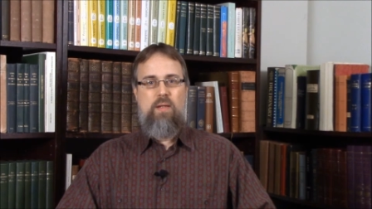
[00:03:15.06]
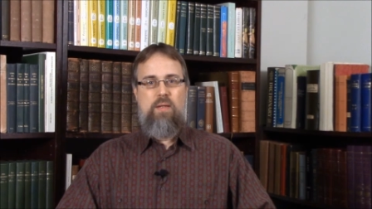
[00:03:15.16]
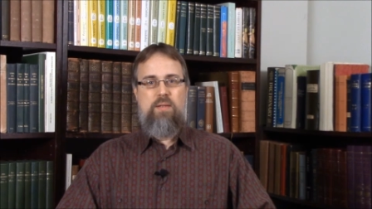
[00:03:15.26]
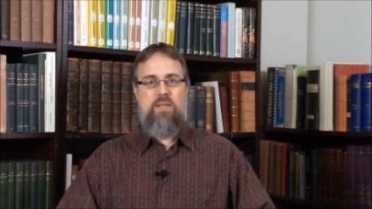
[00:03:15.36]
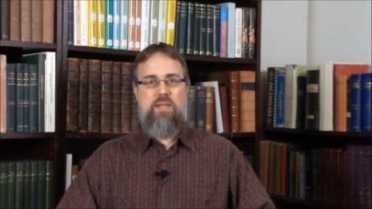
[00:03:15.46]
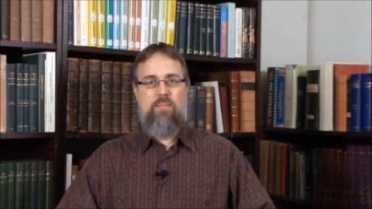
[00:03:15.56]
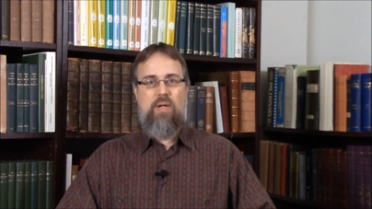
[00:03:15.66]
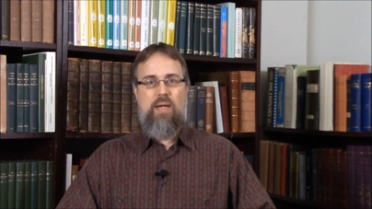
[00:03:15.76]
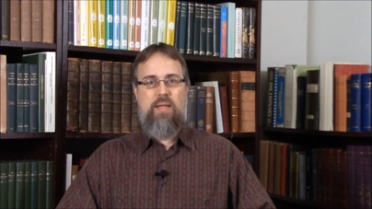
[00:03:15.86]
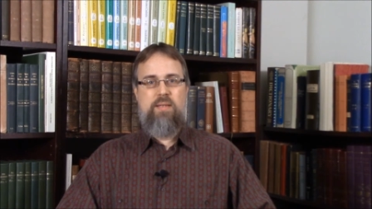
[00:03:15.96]
To
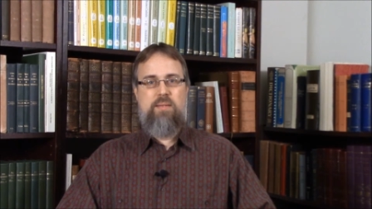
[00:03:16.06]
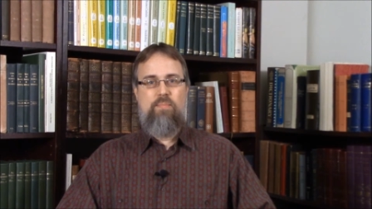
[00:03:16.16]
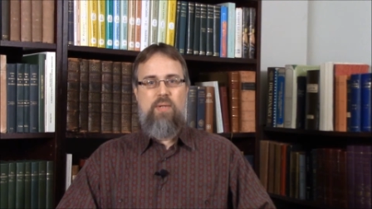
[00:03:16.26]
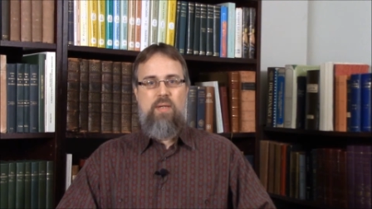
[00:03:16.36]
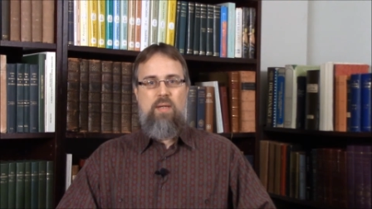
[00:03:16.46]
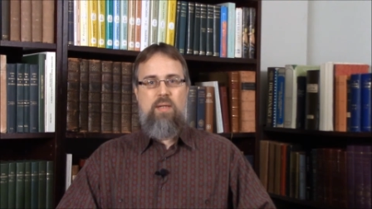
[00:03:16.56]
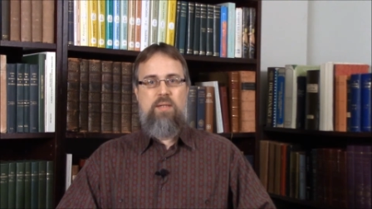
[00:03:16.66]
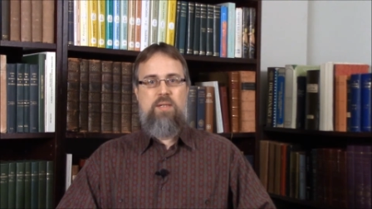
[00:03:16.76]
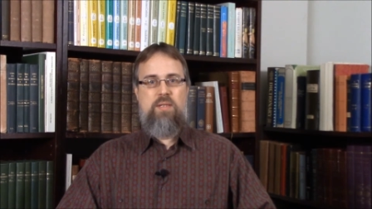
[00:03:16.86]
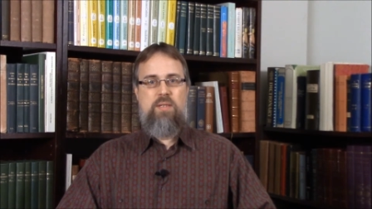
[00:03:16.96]
summarize, in
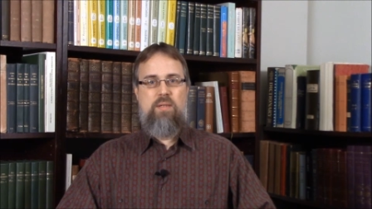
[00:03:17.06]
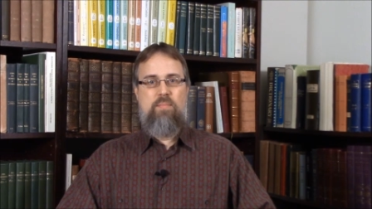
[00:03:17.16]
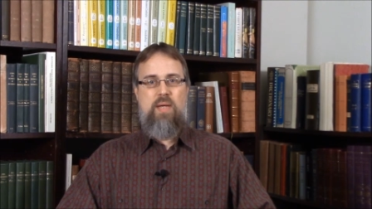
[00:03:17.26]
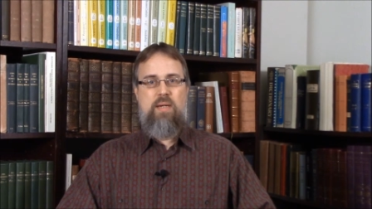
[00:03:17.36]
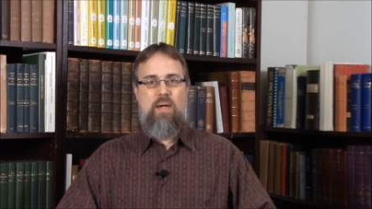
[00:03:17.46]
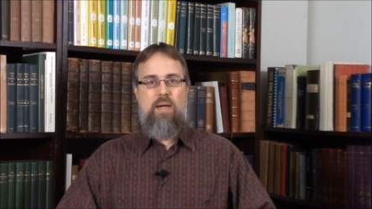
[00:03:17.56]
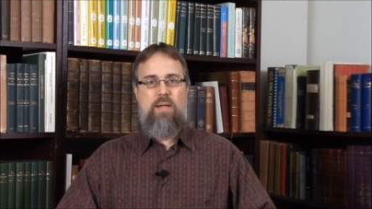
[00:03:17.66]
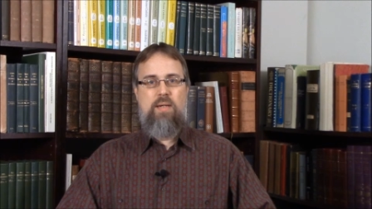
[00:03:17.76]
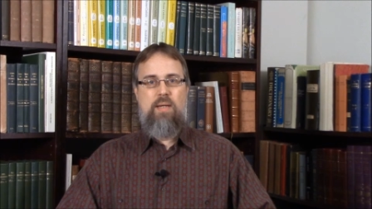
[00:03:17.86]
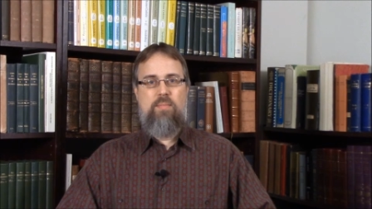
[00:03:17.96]
addition to many
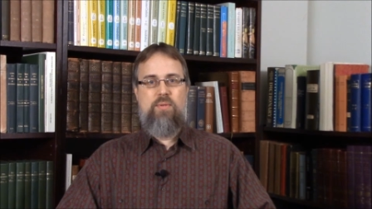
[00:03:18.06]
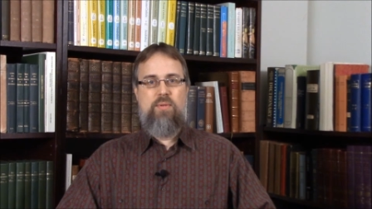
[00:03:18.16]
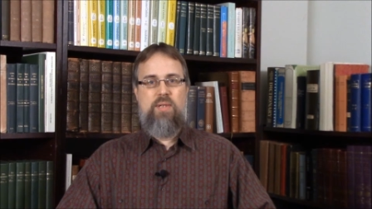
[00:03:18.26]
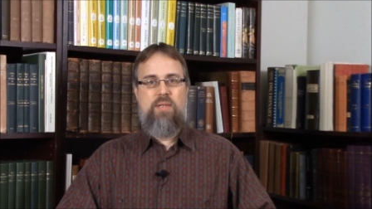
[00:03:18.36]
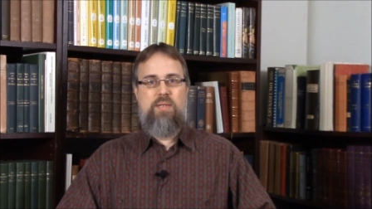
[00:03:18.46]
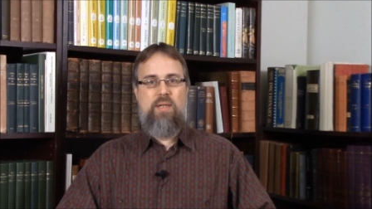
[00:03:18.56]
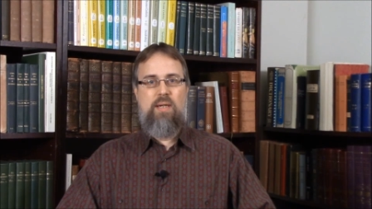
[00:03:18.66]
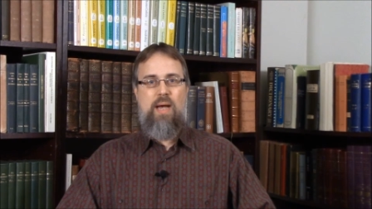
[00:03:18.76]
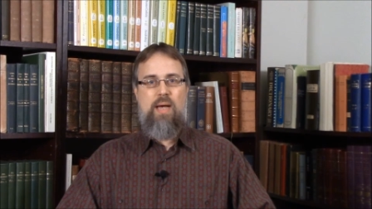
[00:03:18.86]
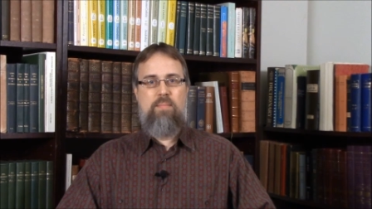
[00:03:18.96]
unnamed trees,
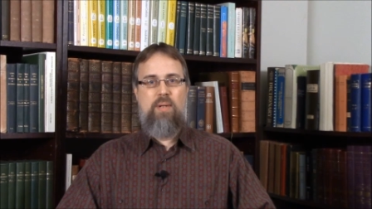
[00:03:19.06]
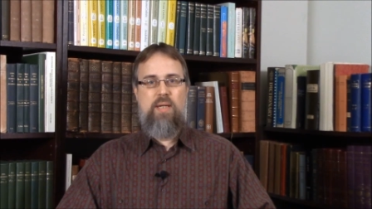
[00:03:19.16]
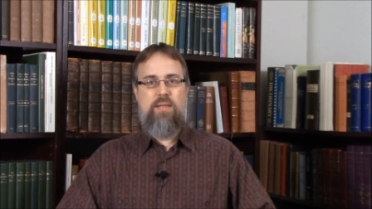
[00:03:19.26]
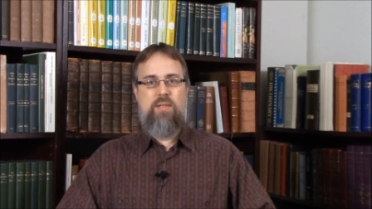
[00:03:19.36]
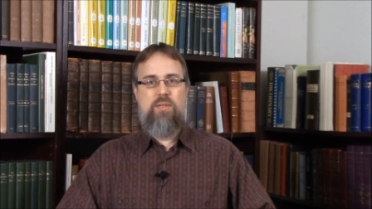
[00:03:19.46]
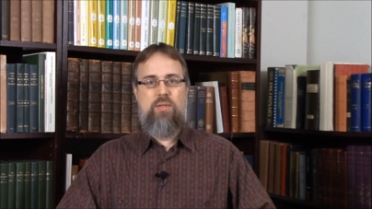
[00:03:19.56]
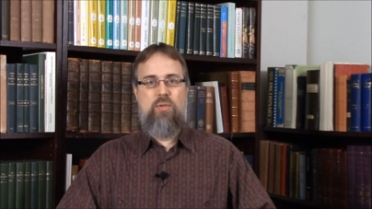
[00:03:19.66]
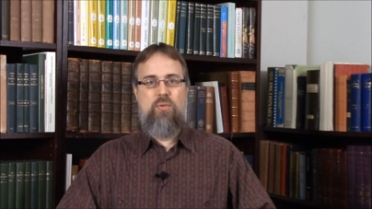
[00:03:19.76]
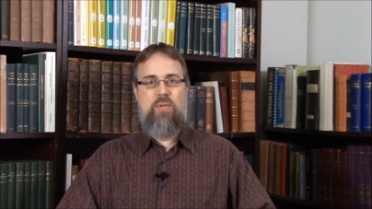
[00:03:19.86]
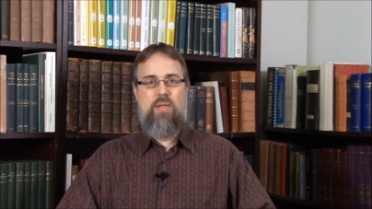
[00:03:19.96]
God planted
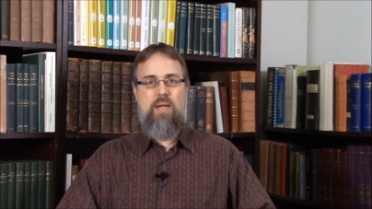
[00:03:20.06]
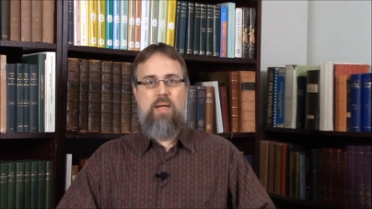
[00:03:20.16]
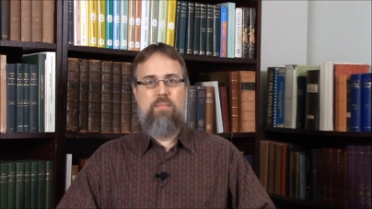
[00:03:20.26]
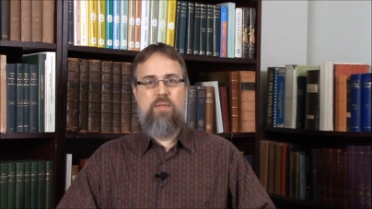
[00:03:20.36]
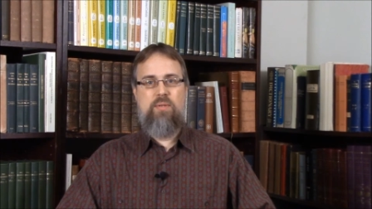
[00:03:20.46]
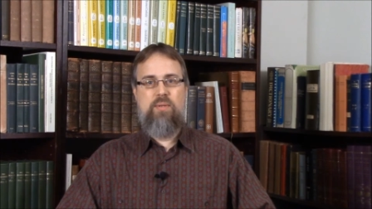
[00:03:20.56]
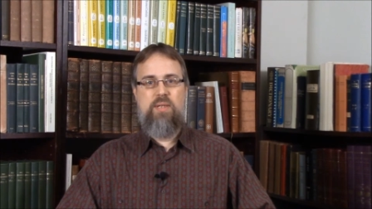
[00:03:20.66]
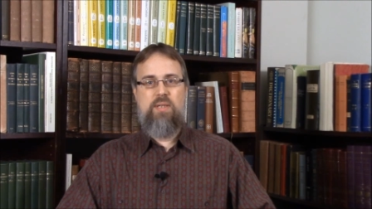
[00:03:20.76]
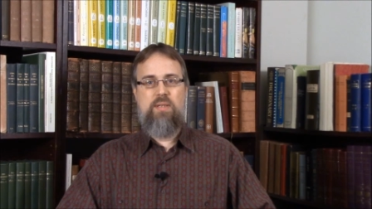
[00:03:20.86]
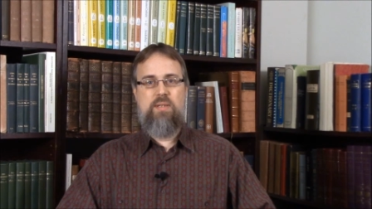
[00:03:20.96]
two named
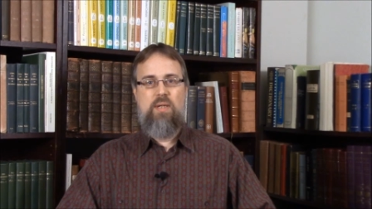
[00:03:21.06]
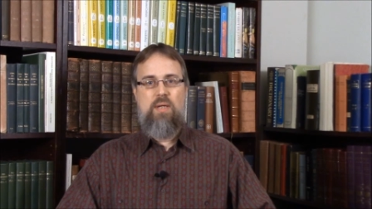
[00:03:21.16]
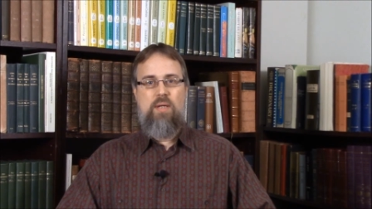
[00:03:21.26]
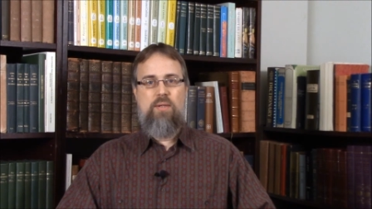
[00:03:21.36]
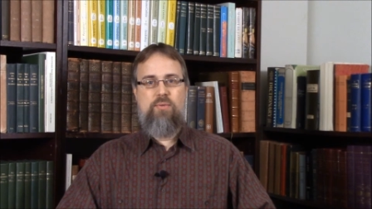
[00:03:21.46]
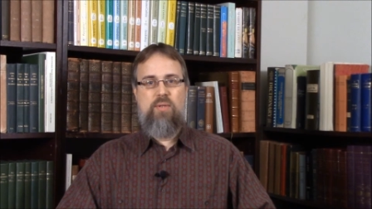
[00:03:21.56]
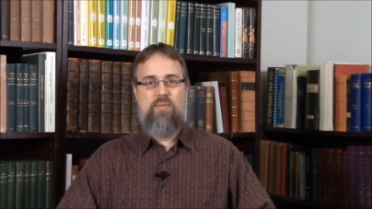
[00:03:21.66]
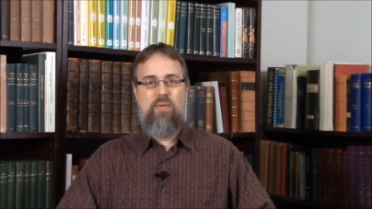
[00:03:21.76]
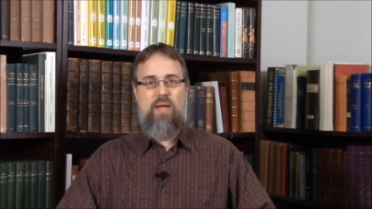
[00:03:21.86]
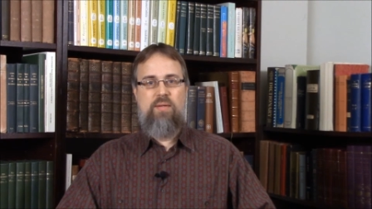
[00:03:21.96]
trees: the tree
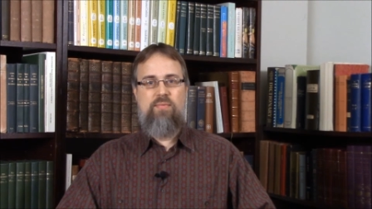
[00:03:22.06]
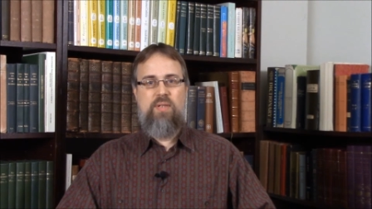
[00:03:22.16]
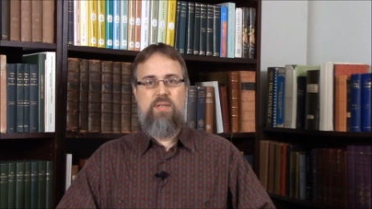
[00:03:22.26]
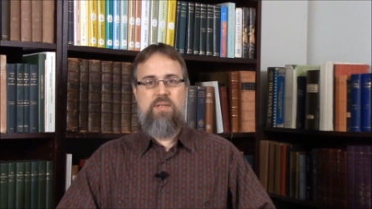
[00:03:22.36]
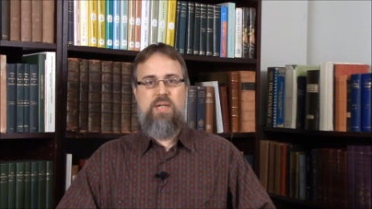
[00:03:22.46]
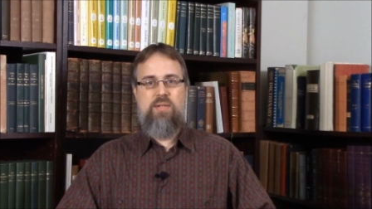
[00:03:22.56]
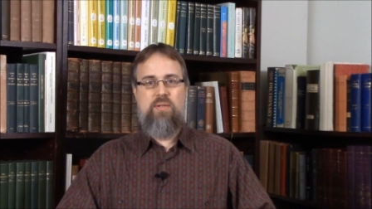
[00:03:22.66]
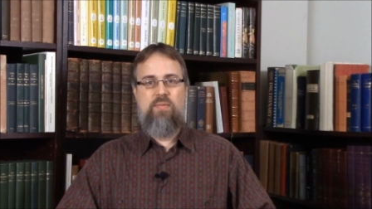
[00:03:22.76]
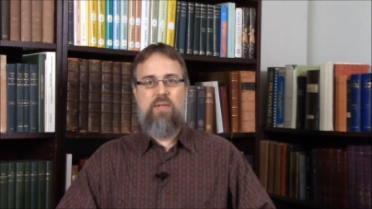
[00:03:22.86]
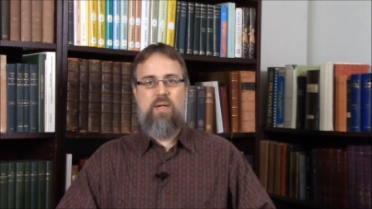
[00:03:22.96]
of life in the
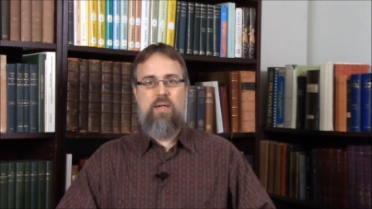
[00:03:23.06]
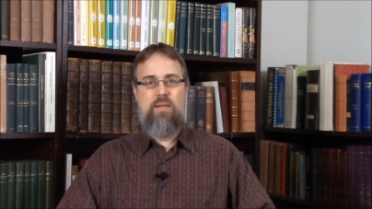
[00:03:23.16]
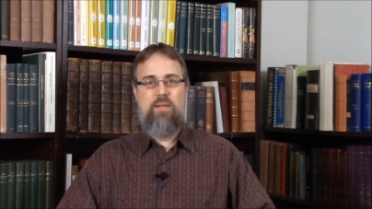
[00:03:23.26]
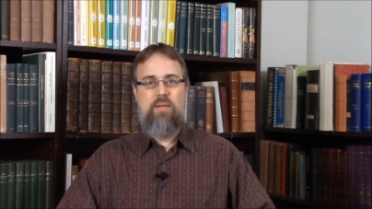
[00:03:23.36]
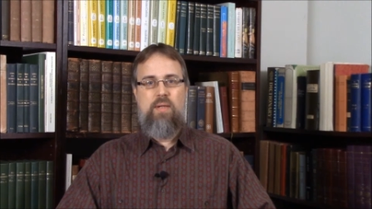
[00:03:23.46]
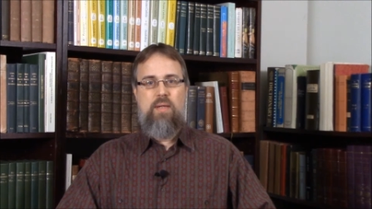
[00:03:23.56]
center of the garden,